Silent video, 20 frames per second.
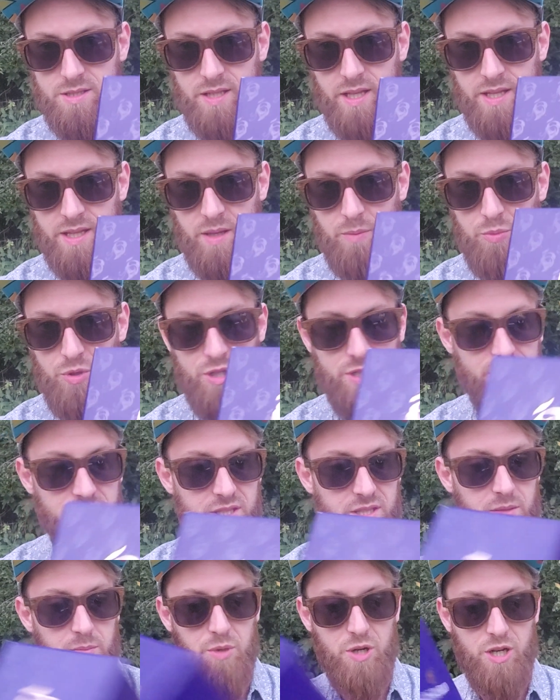that they put
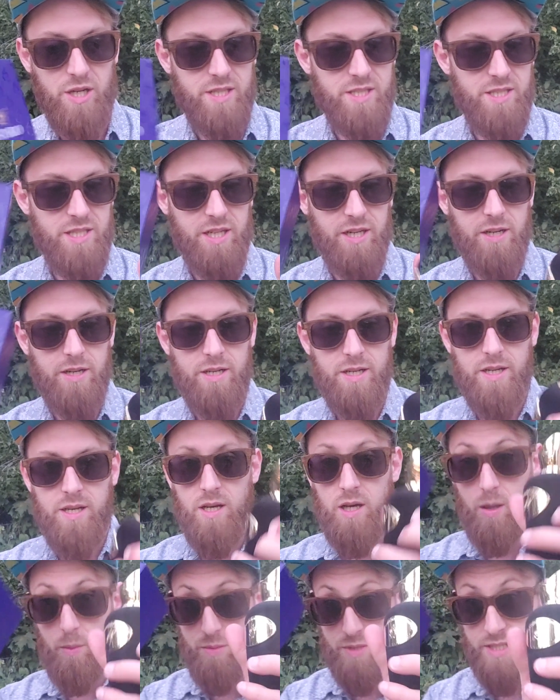into the box here.
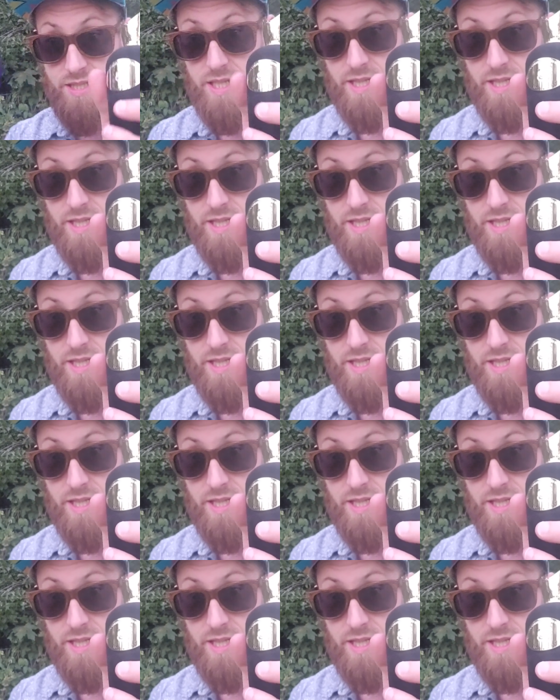I'm gonna